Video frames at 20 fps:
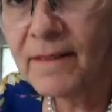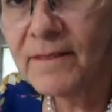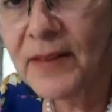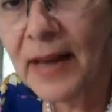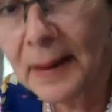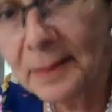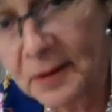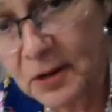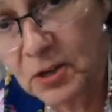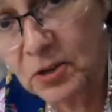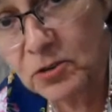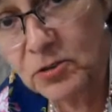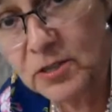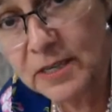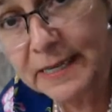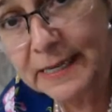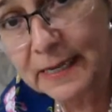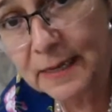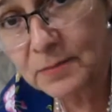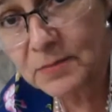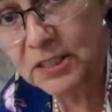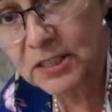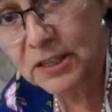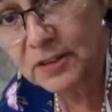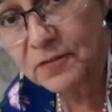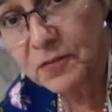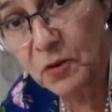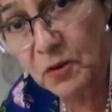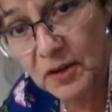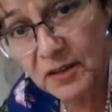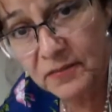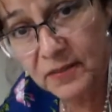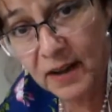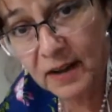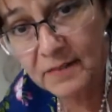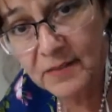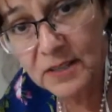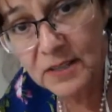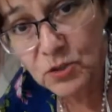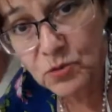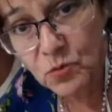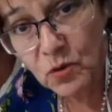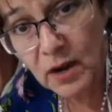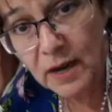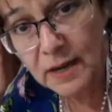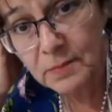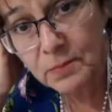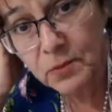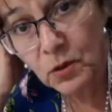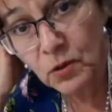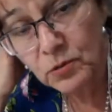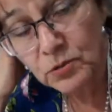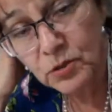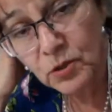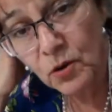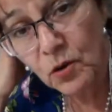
Fabric usually comes in a 45-inch wide bolt